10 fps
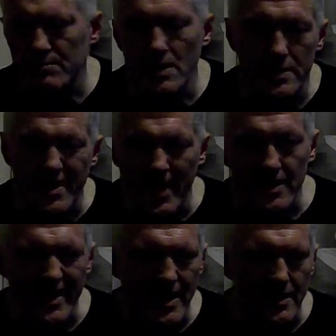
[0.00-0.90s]
them like again
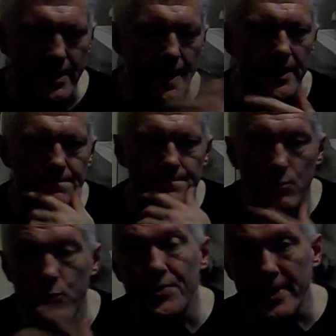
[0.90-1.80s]
and again and again.
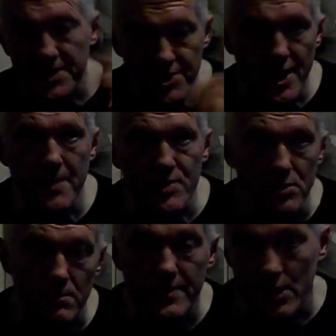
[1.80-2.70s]
With the
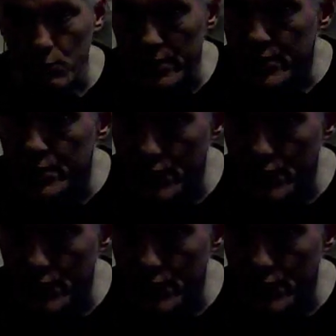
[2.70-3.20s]
exception of Death Wish